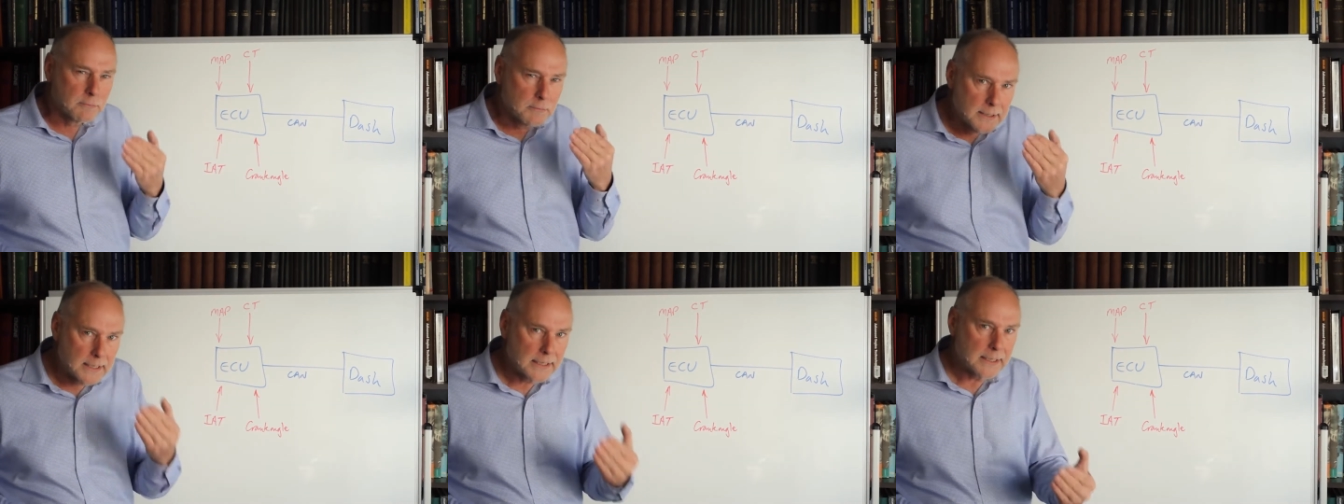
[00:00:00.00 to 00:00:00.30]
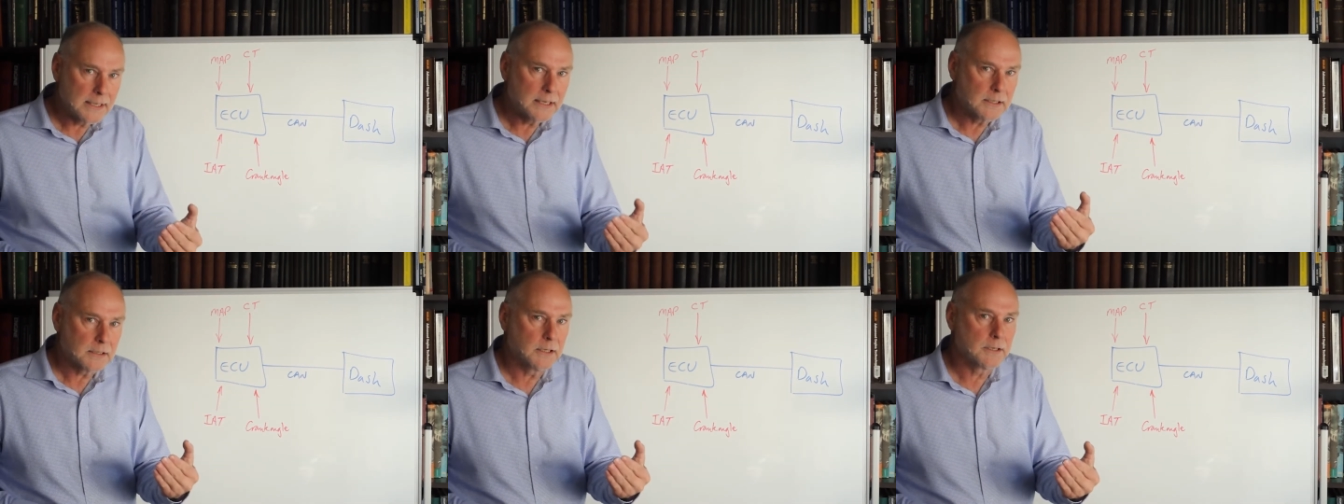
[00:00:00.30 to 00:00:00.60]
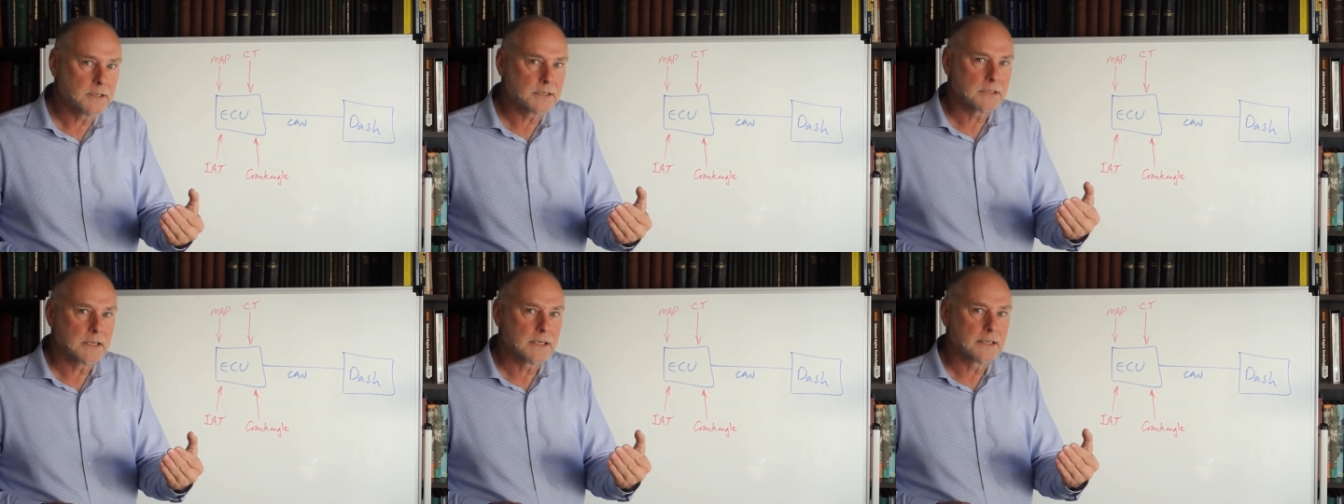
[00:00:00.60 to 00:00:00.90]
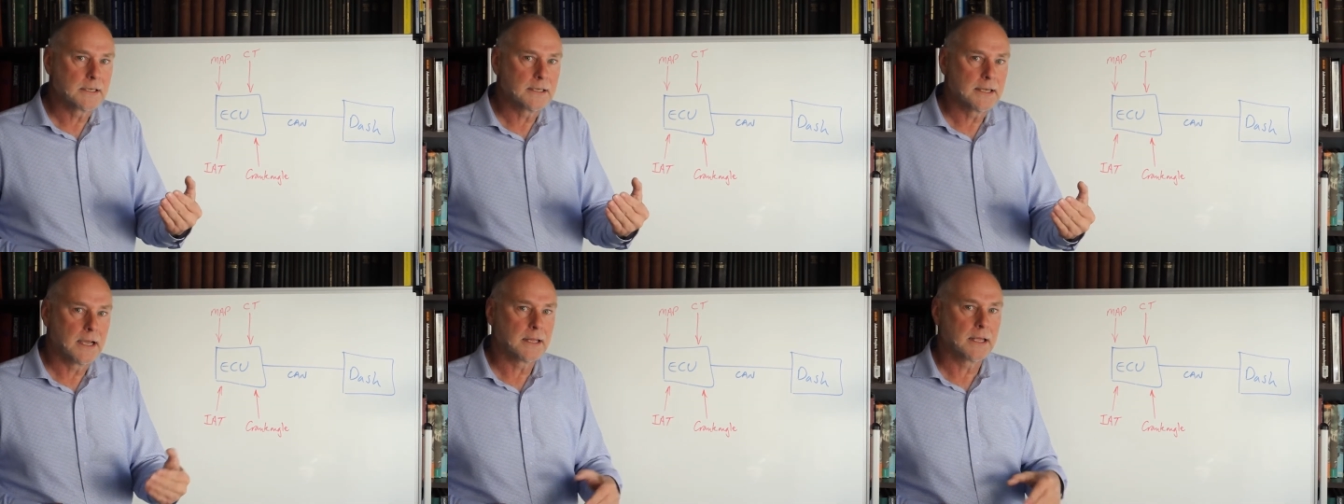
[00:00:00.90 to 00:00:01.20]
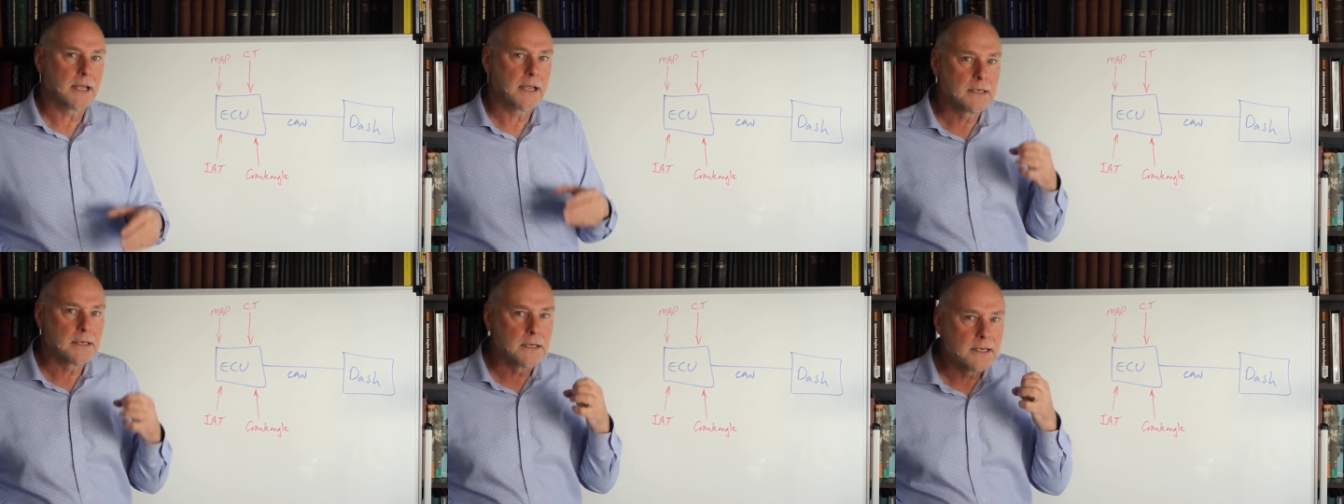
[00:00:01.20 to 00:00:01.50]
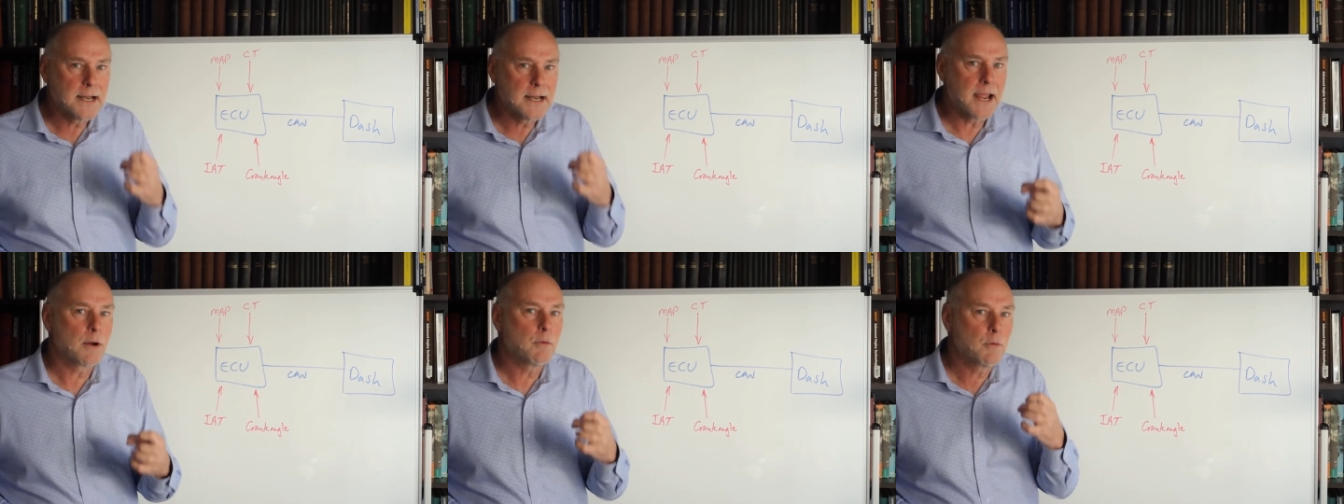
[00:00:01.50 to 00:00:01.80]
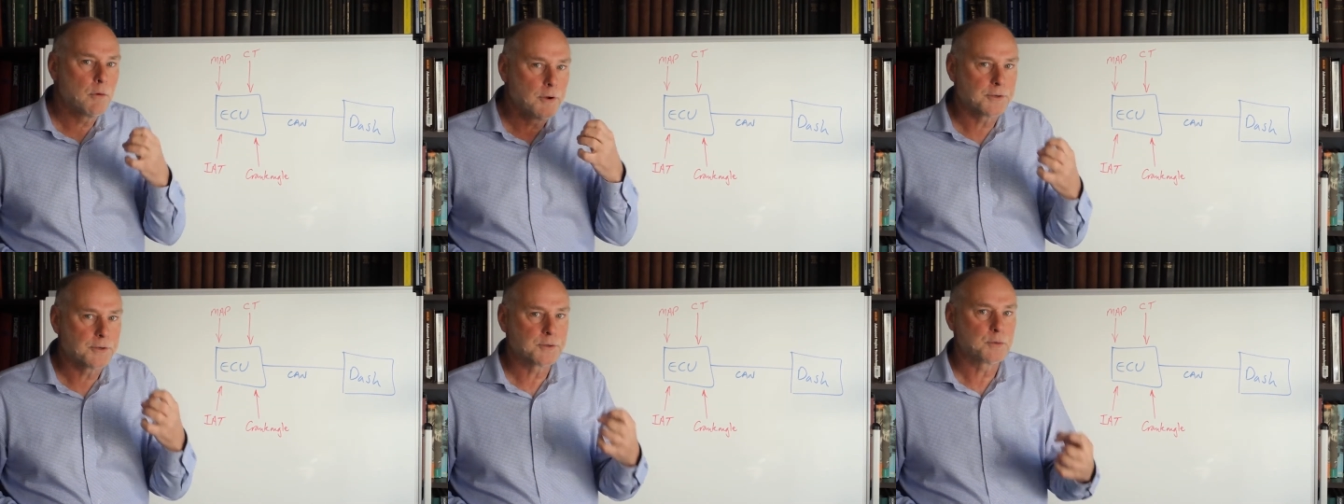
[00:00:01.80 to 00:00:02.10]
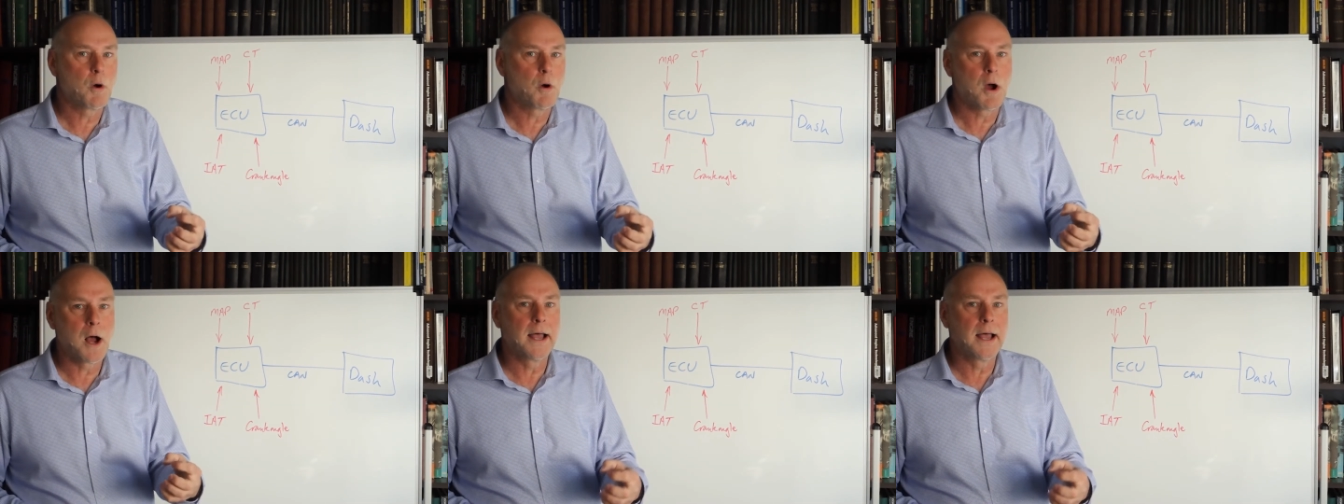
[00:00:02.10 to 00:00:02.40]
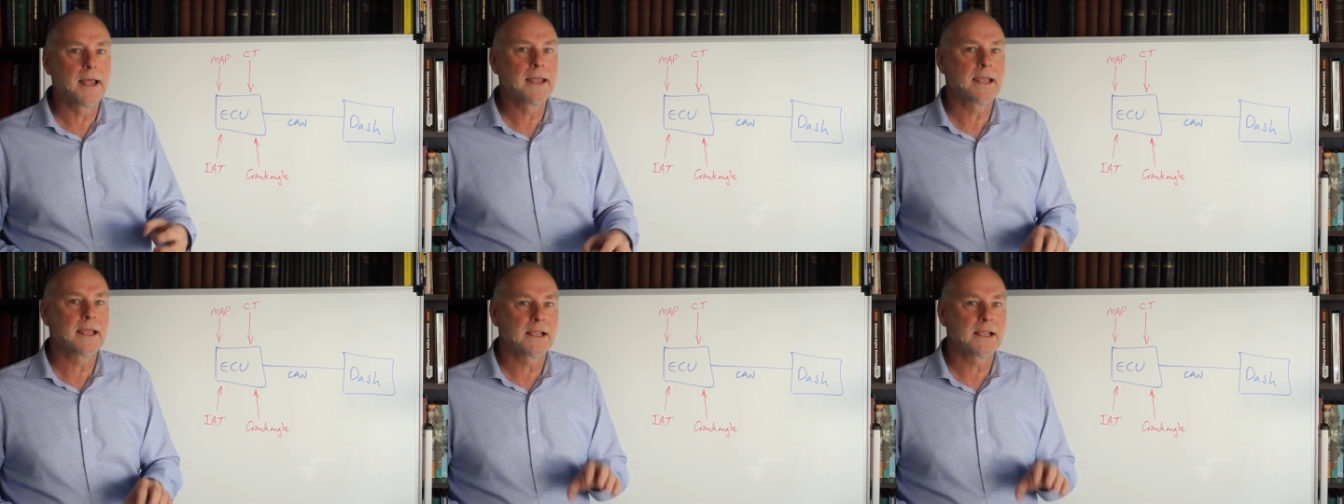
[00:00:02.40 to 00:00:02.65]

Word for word: really closely together in a networked way,